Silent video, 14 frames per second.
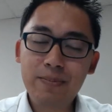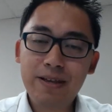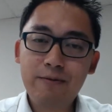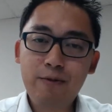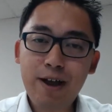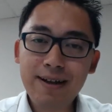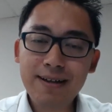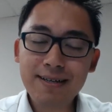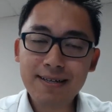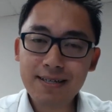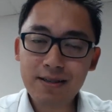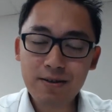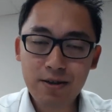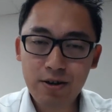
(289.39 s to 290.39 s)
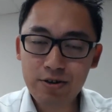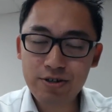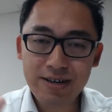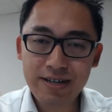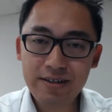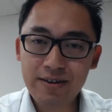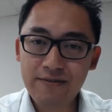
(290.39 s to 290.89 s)
They rather just go
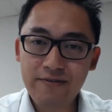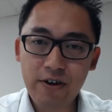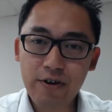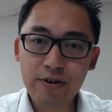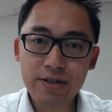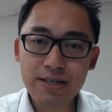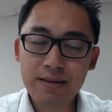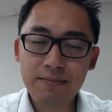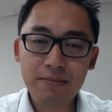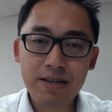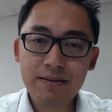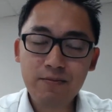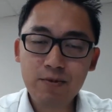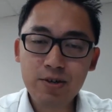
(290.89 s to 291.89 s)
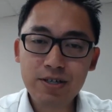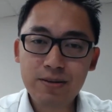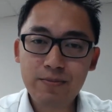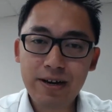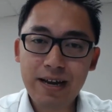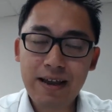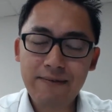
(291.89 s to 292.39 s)
straight to the photos. I mean, what's the
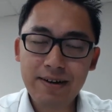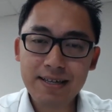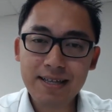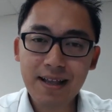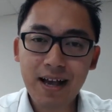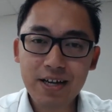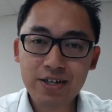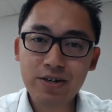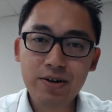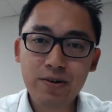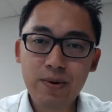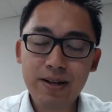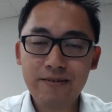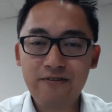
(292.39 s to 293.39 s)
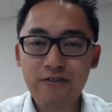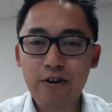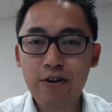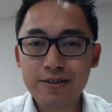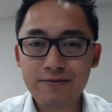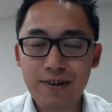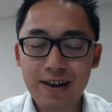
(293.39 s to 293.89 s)
point of having a slideshow when the
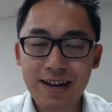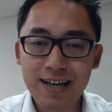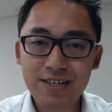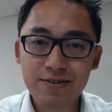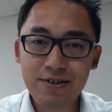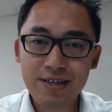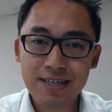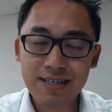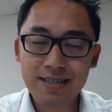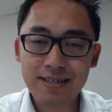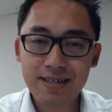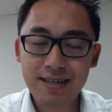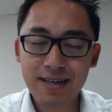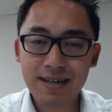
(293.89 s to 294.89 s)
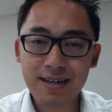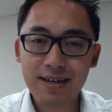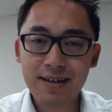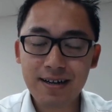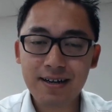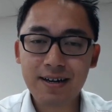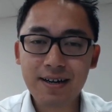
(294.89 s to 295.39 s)
photo is right next to it? You can just click,
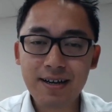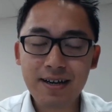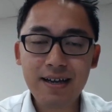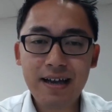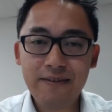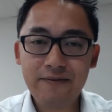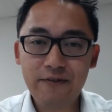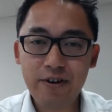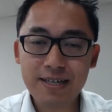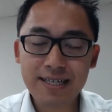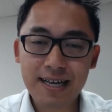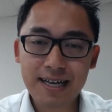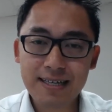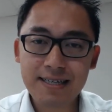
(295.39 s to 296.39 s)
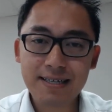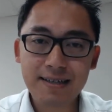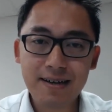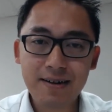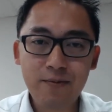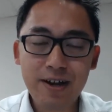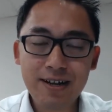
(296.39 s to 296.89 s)
click, click, click, and 30 seconds is
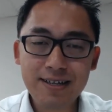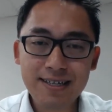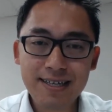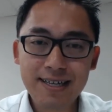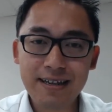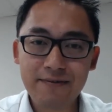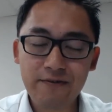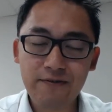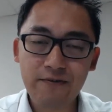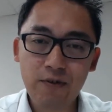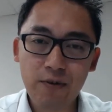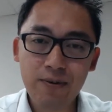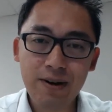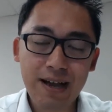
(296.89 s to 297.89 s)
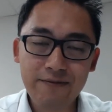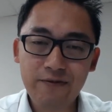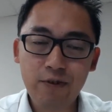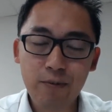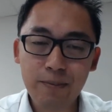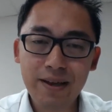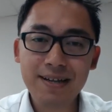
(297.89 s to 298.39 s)
done, rather than sitting there for like
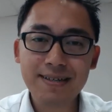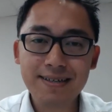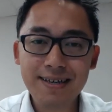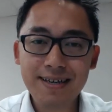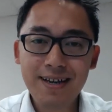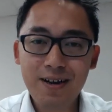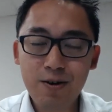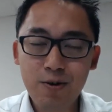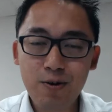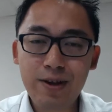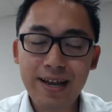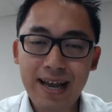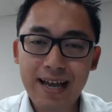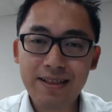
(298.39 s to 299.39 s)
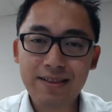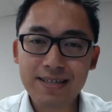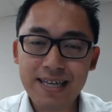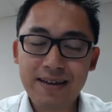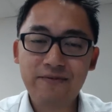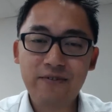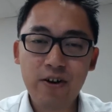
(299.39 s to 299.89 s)
4 minutes looking at the
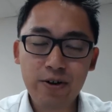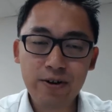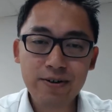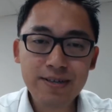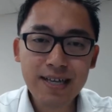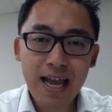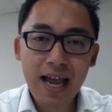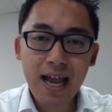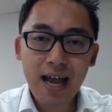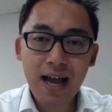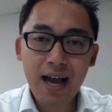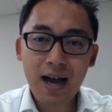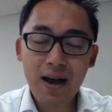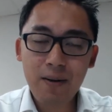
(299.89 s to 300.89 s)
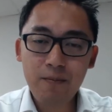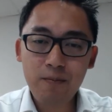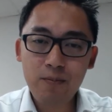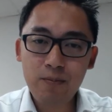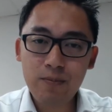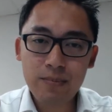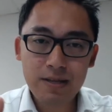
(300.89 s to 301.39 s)
same photos.
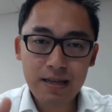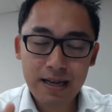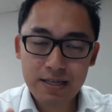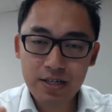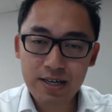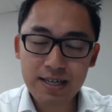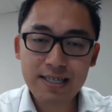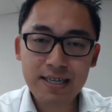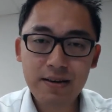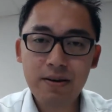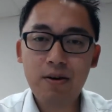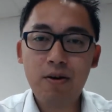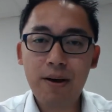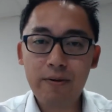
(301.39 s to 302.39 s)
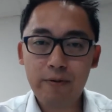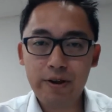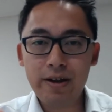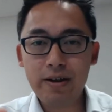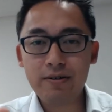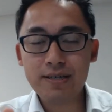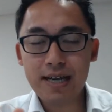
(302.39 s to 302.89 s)
as you can see, all my
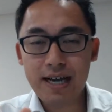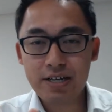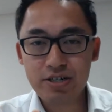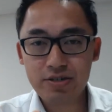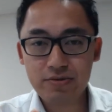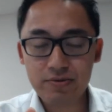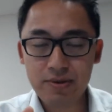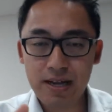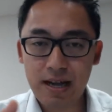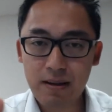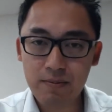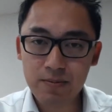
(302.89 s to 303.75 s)
videos are actual